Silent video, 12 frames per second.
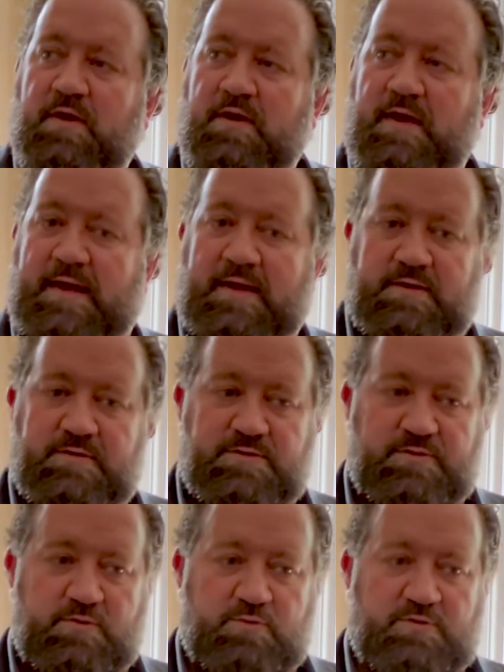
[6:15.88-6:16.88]
And
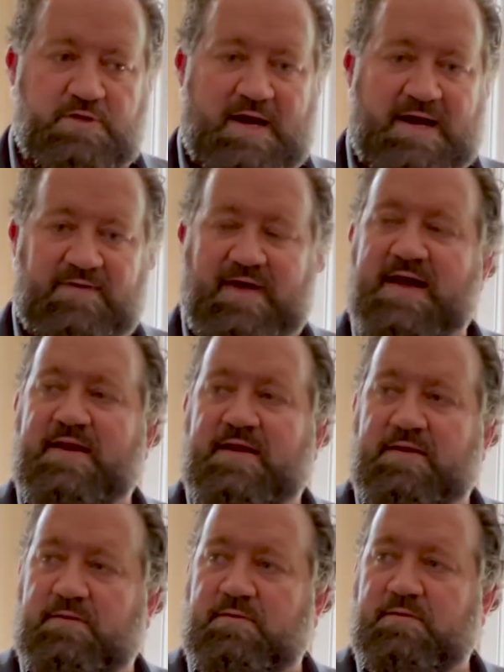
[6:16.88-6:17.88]
to tie that
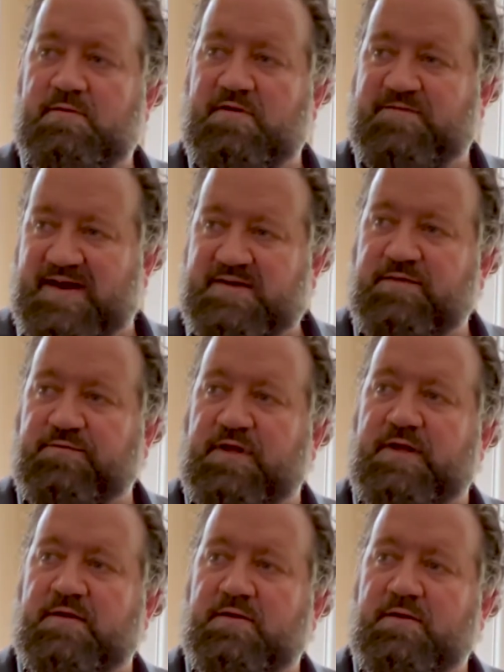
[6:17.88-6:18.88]
in effectively,